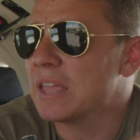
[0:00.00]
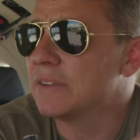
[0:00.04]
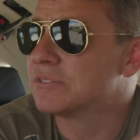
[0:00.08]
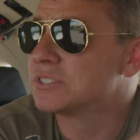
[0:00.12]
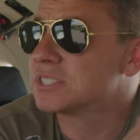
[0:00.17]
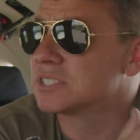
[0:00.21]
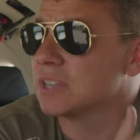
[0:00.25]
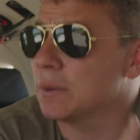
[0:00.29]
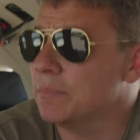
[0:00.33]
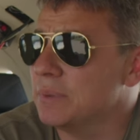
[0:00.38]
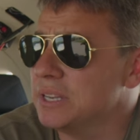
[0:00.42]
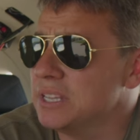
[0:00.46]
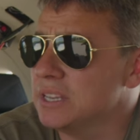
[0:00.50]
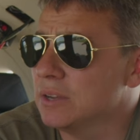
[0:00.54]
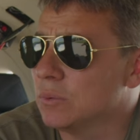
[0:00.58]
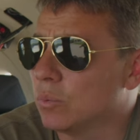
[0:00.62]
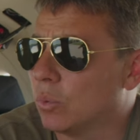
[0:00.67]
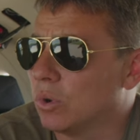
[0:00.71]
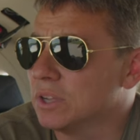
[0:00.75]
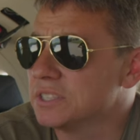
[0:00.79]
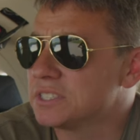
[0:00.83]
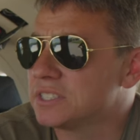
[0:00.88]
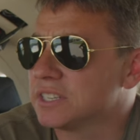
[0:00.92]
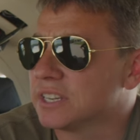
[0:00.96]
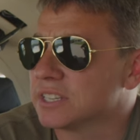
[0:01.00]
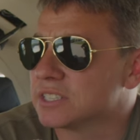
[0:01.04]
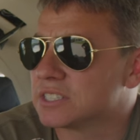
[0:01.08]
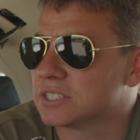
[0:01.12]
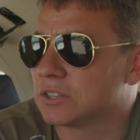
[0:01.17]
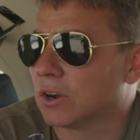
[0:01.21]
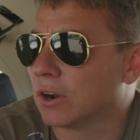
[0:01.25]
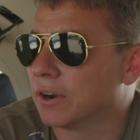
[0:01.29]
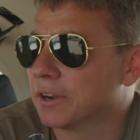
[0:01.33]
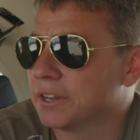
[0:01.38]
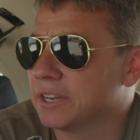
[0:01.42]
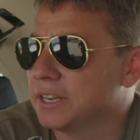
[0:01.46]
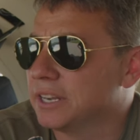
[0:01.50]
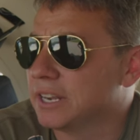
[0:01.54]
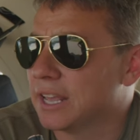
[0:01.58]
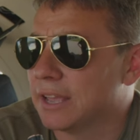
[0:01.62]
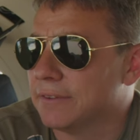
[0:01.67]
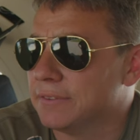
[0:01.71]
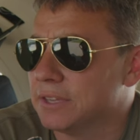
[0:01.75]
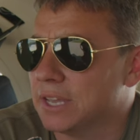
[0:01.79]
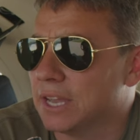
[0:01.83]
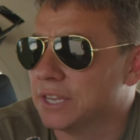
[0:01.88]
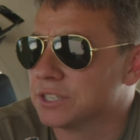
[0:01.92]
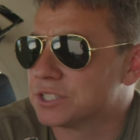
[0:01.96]
If somebody wants to get started in
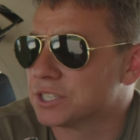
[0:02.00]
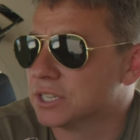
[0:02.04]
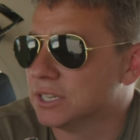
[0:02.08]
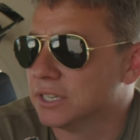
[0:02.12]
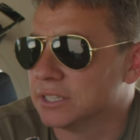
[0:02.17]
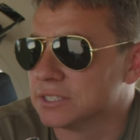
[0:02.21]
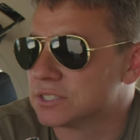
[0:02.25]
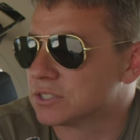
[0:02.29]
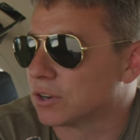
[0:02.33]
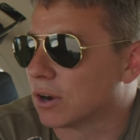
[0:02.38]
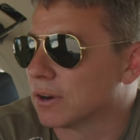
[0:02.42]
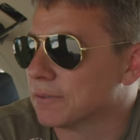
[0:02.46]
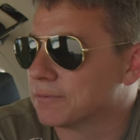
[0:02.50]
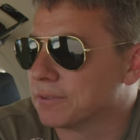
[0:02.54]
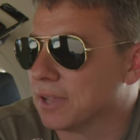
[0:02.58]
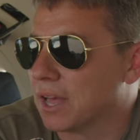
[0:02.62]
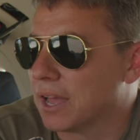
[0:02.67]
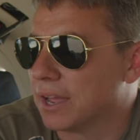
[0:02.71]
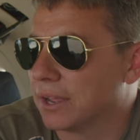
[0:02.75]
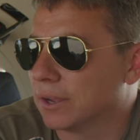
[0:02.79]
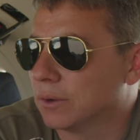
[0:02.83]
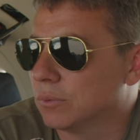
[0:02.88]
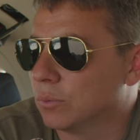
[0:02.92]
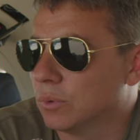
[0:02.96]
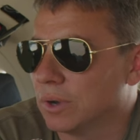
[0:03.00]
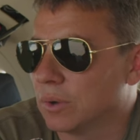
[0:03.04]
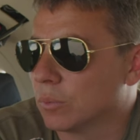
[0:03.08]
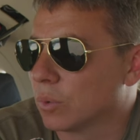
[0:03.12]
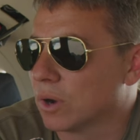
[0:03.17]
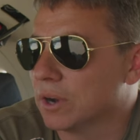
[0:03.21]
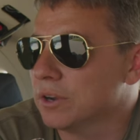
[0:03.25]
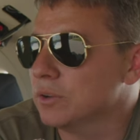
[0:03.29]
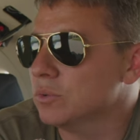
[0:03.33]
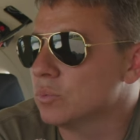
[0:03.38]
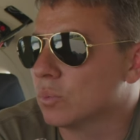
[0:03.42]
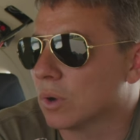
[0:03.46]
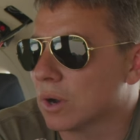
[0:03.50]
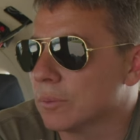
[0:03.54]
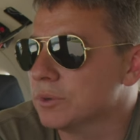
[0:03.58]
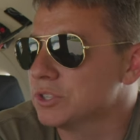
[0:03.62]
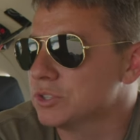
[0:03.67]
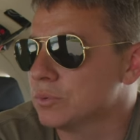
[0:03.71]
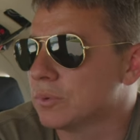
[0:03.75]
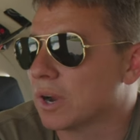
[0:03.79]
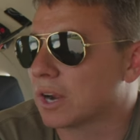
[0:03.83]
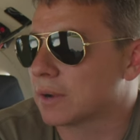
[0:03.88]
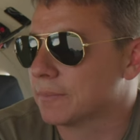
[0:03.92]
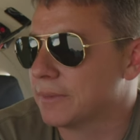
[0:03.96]
aviation and start flying, what, where do, where would
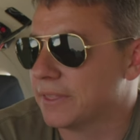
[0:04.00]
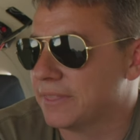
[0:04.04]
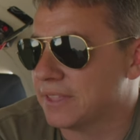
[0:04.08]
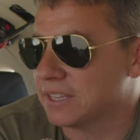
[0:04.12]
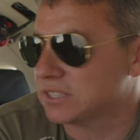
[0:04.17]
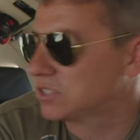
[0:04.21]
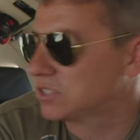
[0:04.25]
you recommend they